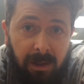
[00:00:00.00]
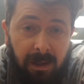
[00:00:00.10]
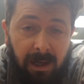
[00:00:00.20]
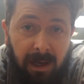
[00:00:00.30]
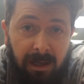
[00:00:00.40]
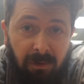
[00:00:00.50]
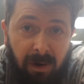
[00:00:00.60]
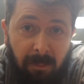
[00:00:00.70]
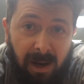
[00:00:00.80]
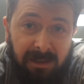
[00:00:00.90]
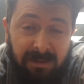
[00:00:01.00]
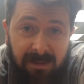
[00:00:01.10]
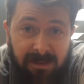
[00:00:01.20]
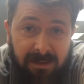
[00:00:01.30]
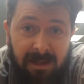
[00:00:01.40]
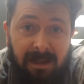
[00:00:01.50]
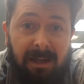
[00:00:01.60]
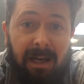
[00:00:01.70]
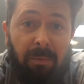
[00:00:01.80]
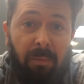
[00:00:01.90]
I grabbed my
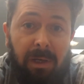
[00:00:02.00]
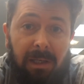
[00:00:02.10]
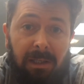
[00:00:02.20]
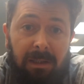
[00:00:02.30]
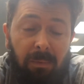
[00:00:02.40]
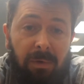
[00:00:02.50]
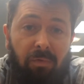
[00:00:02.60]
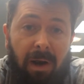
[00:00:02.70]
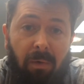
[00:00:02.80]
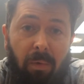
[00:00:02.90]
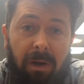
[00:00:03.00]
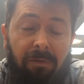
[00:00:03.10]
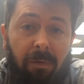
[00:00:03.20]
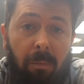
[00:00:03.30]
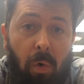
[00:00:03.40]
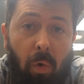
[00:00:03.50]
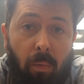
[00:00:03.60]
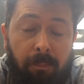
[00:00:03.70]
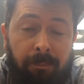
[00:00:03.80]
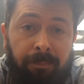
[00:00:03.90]
sister and we, we ran away from home.